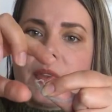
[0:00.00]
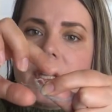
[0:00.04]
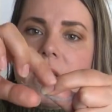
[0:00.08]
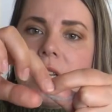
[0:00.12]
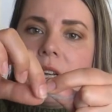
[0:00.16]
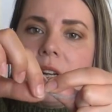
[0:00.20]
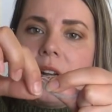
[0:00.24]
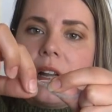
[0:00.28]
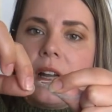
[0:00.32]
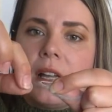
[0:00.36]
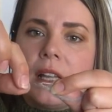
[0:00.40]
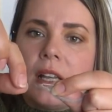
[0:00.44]

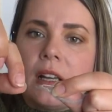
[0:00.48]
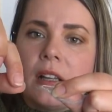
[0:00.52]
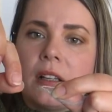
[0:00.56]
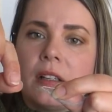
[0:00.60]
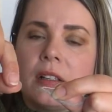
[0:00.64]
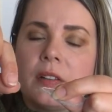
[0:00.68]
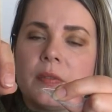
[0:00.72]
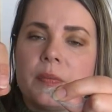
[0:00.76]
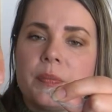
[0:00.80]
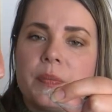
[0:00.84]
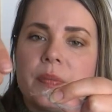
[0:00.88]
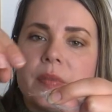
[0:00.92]

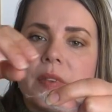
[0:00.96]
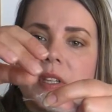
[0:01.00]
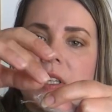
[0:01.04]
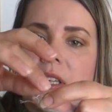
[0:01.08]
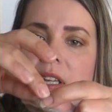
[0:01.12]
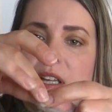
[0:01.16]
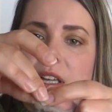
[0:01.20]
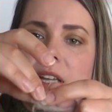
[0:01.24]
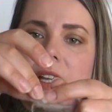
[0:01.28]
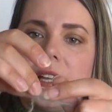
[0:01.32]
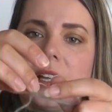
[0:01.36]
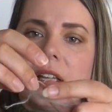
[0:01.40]
nylon,
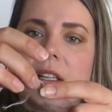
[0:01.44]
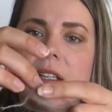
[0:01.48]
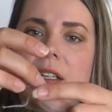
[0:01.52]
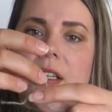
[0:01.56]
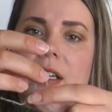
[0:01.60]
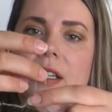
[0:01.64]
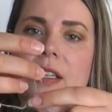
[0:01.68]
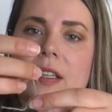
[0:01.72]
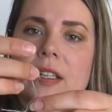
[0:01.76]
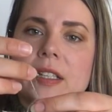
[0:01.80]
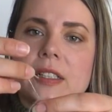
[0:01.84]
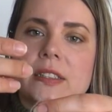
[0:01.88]
and
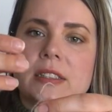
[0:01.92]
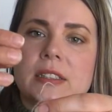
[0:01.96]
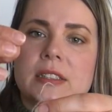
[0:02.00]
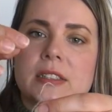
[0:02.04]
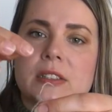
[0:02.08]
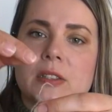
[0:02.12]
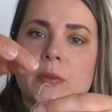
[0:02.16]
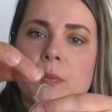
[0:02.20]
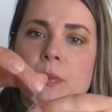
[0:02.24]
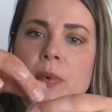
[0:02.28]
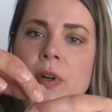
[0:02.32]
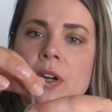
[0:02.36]
this
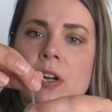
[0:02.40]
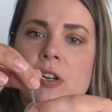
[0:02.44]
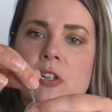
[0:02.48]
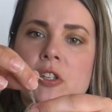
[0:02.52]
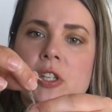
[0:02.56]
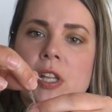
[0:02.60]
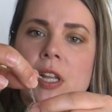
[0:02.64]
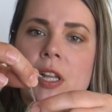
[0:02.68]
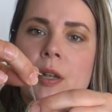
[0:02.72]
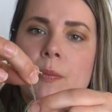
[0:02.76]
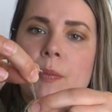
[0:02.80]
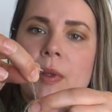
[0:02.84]
is the
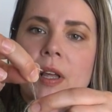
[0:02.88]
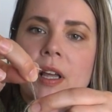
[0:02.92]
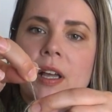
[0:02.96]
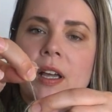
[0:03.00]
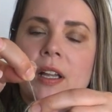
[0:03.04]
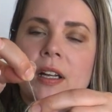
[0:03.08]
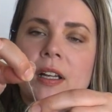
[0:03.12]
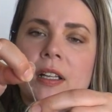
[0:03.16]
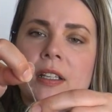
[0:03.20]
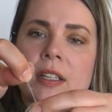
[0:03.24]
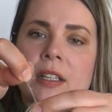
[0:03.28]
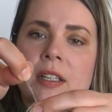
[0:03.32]
brushed alpaca,
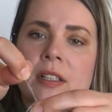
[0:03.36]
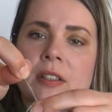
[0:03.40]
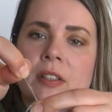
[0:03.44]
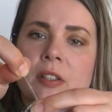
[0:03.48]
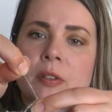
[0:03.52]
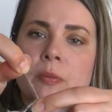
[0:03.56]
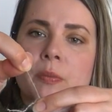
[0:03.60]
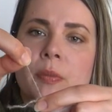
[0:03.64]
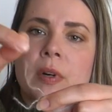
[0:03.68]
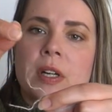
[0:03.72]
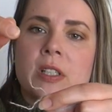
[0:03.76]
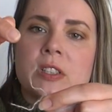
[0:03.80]
and I think
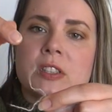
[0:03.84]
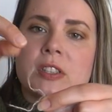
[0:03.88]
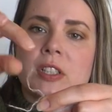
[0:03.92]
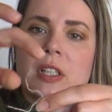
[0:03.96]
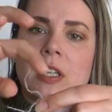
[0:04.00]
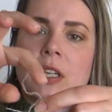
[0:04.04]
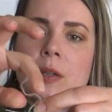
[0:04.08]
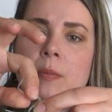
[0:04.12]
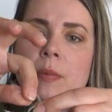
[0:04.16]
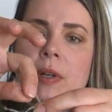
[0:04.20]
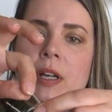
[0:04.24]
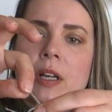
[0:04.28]
the brushed
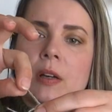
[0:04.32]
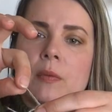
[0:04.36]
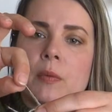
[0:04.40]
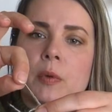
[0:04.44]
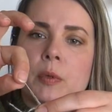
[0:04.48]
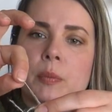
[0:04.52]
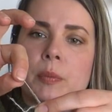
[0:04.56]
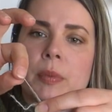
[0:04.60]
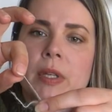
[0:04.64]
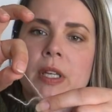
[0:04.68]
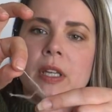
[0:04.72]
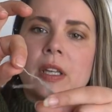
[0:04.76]
alpaca
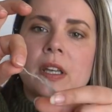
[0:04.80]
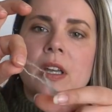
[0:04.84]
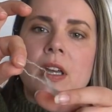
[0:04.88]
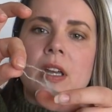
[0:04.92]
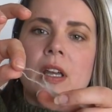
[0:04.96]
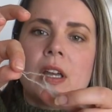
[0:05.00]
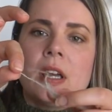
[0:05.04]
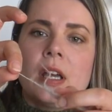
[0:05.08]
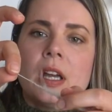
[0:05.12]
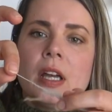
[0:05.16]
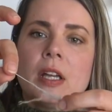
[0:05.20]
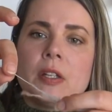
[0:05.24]
would be
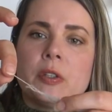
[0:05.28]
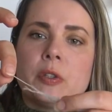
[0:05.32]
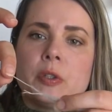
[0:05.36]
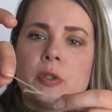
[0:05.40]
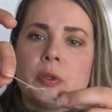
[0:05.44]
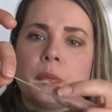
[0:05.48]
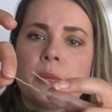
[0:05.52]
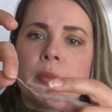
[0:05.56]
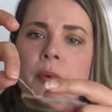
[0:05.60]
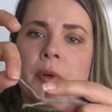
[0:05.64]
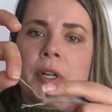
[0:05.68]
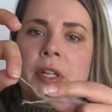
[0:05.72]

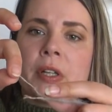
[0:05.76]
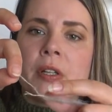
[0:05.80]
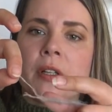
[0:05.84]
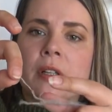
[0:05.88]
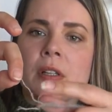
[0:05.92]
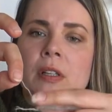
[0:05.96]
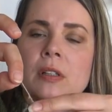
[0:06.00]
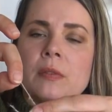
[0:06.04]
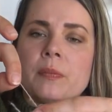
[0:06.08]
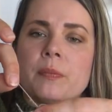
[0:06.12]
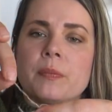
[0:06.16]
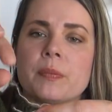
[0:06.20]
too
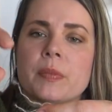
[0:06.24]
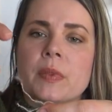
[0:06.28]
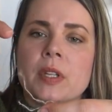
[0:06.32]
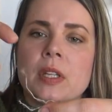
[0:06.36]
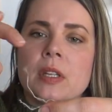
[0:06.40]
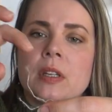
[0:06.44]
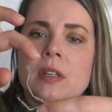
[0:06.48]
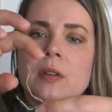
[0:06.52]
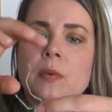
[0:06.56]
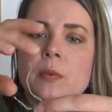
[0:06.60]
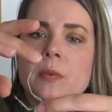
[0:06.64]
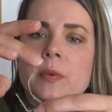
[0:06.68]
brittle
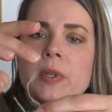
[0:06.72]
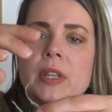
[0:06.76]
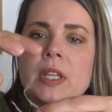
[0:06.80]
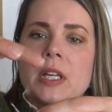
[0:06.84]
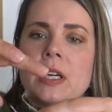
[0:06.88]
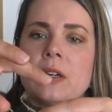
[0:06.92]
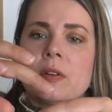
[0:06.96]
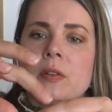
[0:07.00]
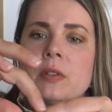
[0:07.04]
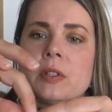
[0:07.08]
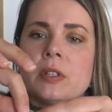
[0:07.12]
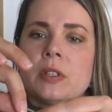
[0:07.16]

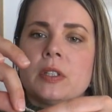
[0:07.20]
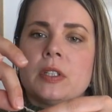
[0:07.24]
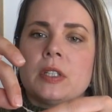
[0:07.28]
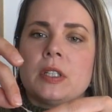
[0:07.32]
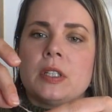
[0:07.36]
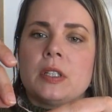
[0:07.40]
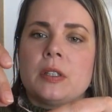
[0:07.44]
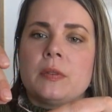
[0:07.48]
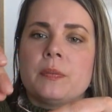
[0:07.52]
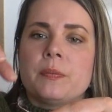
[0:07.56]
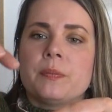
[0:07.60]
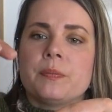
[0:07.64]
without
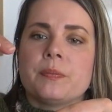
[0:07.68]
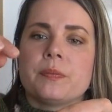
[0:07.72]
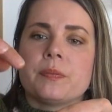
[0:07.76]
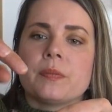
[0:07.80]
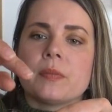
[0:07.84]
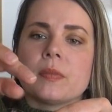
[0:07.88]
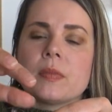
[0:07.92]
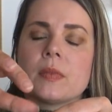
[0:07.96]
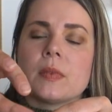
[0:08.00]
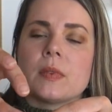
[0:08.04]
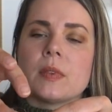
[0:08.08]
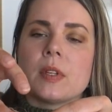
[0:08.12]
the
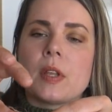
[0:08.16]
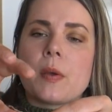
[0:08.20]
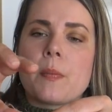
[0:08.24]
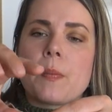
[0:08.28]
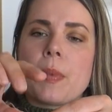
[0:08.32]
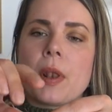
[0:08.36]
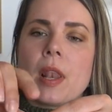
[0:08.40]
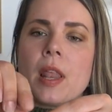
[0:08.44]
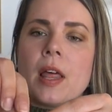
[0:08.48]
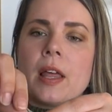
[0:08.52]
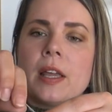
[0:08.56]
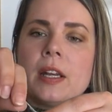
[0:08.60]

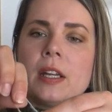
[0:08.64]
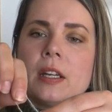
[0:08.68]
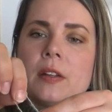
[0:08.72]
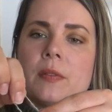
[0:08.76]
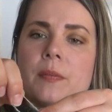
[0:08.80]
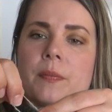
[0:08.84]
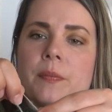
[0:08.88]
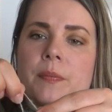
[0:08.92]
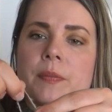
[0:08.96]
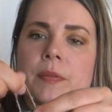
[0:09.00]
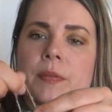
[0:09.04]
plied